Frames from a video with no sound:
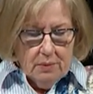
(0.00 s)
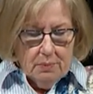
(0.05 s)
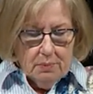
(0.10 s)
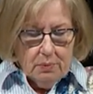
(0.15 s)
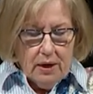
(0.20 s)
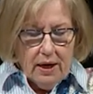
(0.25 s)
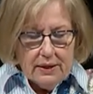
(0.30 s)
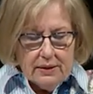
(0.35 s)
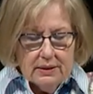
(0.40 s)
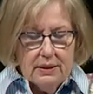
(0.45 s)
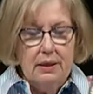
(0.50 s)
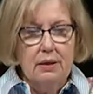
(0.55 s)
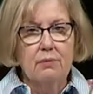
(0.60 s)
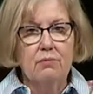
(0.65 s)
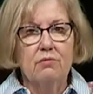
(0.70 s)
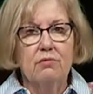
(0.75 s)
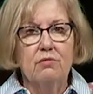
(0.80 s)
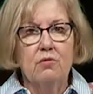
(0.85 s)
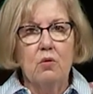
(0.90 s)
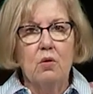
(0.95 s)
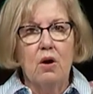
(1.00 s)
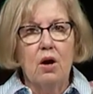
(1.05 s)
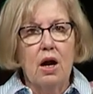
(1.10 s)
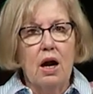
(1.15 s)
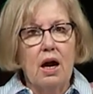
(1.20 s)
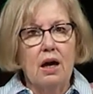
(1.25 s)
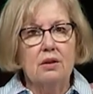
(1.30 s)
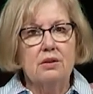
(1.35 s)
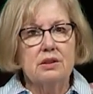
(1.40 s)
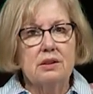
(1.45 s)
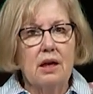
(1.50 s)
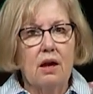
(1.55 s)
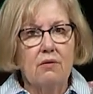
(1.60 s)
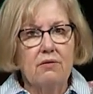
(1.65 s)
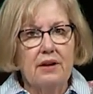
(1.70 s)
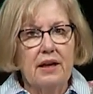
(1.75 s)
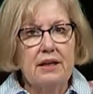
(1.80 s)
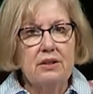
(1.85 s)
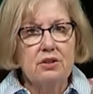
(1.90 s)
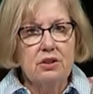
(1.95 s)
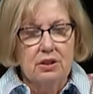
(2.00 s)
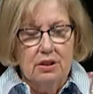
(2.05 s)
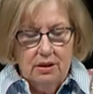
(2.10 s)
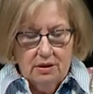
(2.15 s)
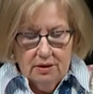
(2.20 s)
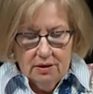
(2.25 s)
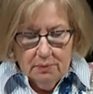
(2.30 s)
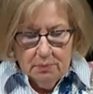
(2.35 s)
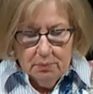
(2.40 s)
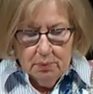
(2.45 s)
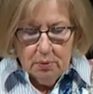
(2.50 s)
Praise him for our salvation.